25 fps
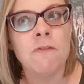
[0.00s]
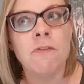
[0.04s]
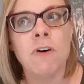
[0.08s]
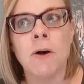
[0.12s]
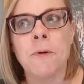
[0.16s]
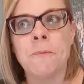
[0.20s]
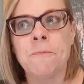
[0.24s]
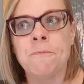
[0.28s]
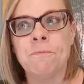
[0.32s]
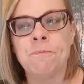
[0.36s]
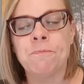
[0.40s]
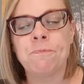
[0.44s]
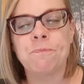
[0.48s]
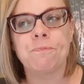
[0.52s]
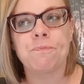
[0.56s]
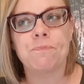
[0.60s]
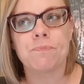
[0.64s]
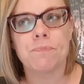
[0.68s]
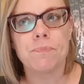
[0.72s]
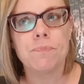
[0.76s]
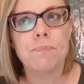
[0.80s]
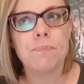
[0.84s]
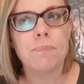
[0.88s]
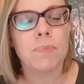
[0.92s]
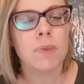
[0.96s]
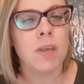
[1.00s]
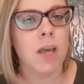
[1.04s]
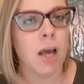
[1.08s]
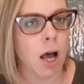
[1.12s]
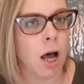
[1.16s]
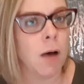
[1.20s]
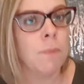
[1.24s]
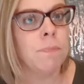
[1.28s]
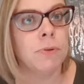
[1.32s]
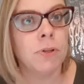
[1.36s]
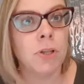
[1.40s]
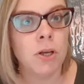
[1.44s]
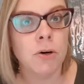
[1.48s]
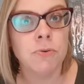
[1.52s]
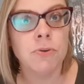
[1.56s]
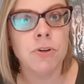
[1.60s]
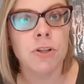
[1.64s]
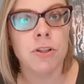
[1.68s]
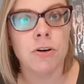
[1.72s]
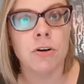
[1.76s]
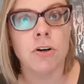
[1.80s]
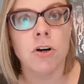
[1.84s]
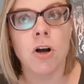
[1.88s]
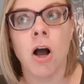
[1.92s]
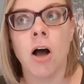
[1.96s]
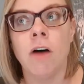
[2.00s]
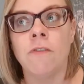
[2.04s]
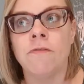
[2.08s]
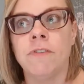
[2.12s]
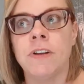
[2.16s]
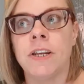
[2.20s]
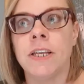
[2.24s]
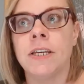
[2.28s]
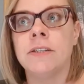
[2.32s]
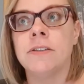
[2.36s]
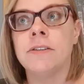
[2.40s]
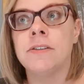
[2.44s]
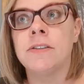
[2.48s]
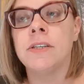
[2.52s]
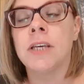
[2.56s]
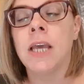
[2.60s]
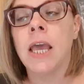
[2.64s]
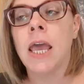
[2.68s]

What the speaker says: a blow to their confidence.